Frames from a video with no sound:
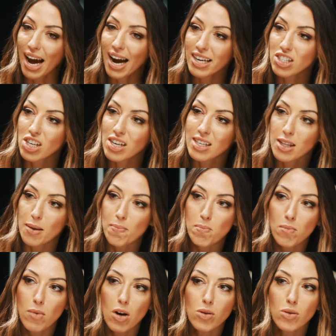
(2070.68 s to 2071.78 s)
actually the
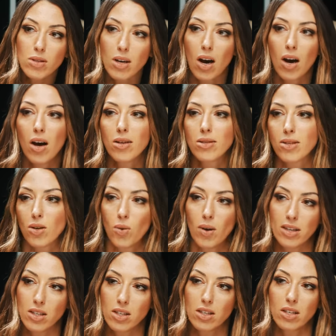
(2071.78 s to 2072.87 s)
most asked
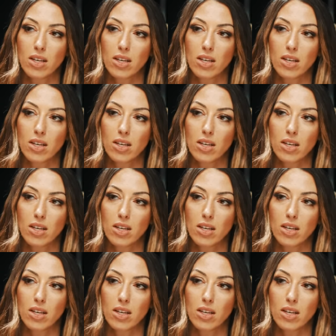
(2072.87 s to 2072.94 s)
question,